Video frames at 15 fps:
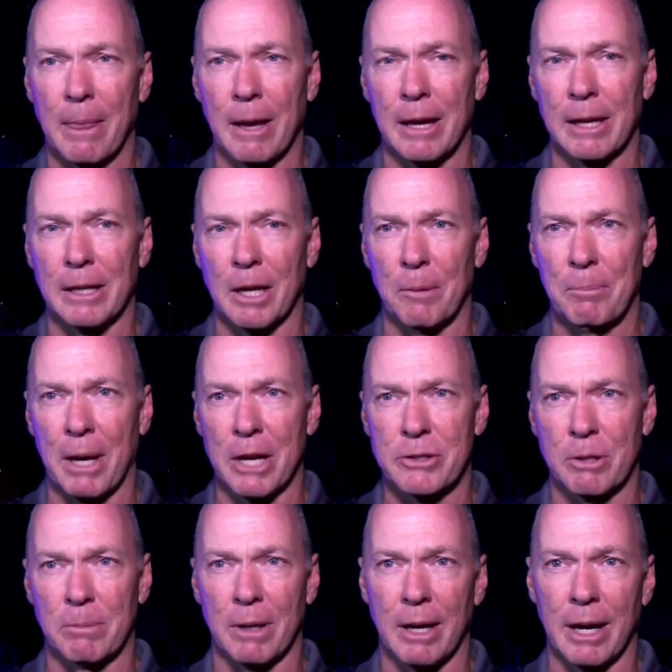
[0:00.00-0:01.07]
A uh,
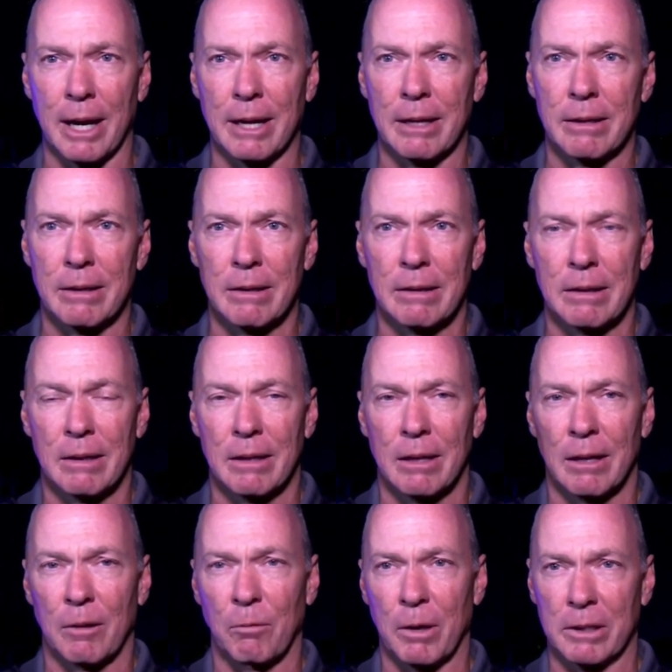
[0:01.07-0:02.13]
passerby
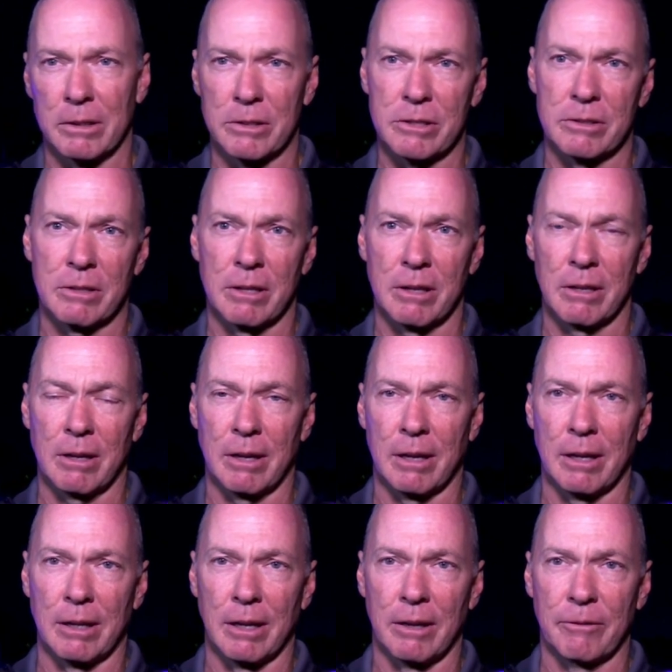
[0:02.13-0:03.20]
witnessed
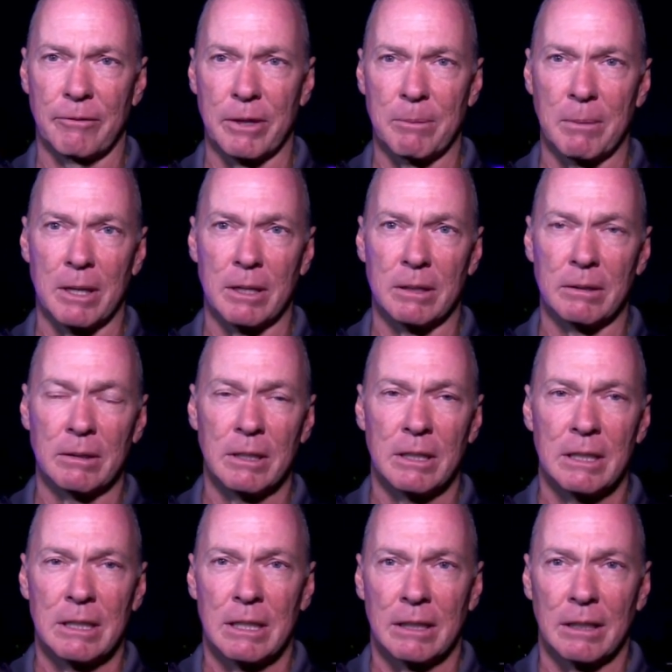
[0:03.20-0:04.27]
a uh, female
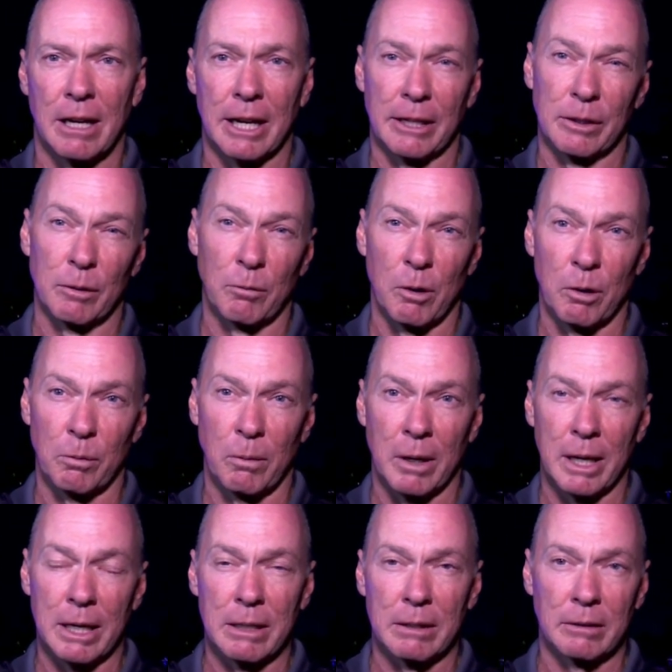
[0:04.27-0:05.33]
lying in the
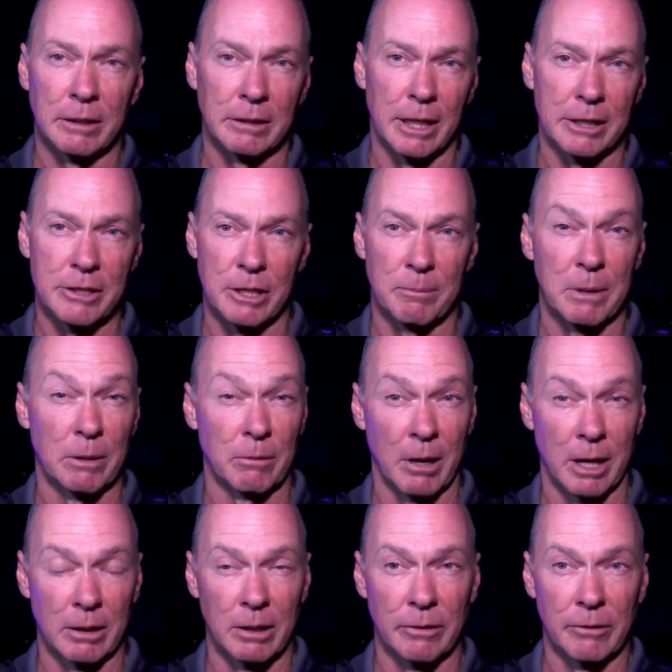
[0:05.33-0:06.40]
roadway, looked like she had been
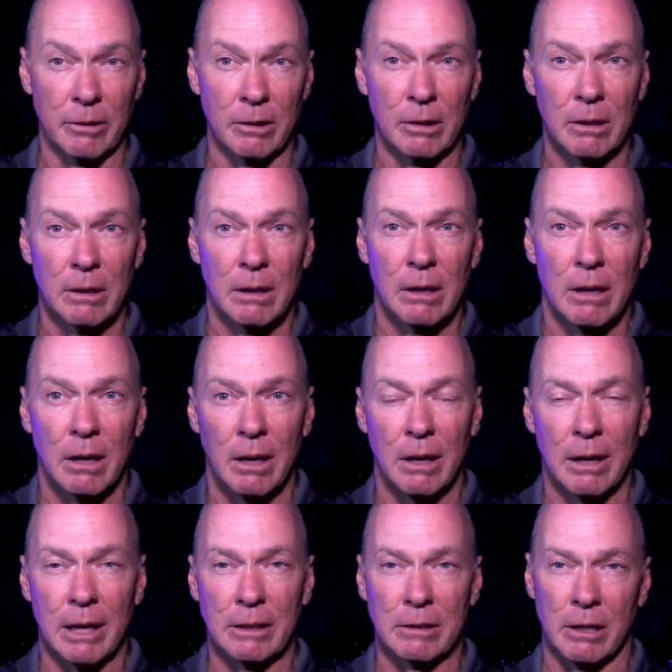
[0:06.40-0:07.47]
ran over, uh,
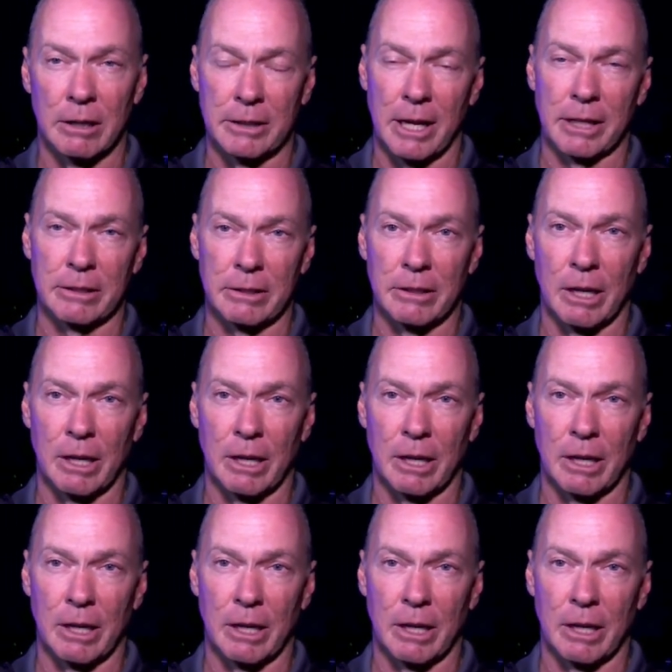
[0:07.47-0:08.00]
and contacted